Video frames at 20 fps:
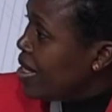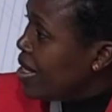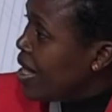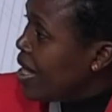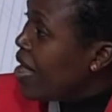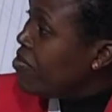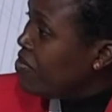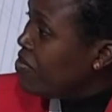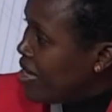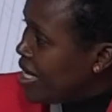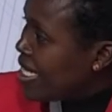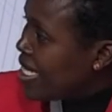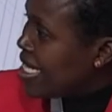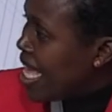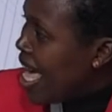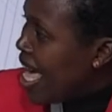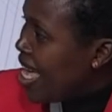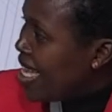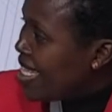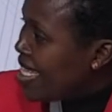
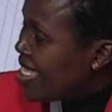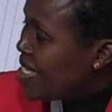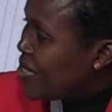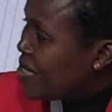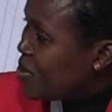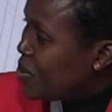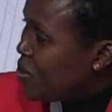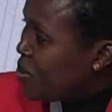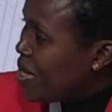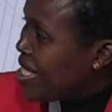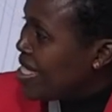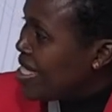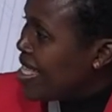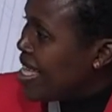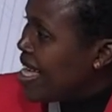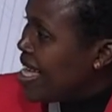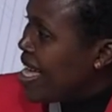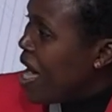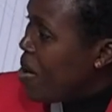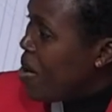emphasize with
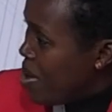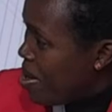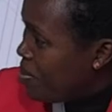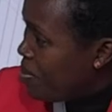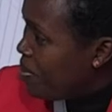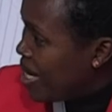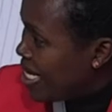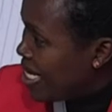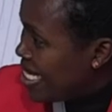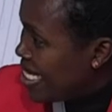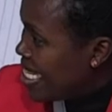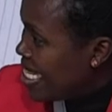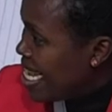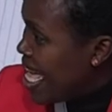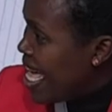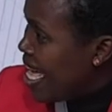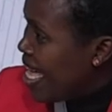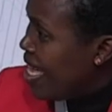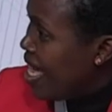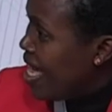our
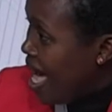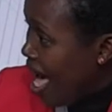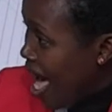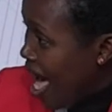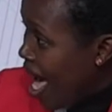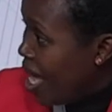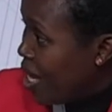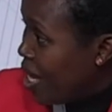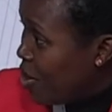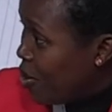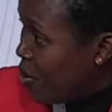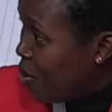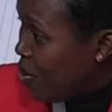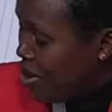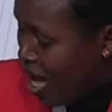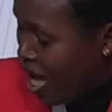partner IOM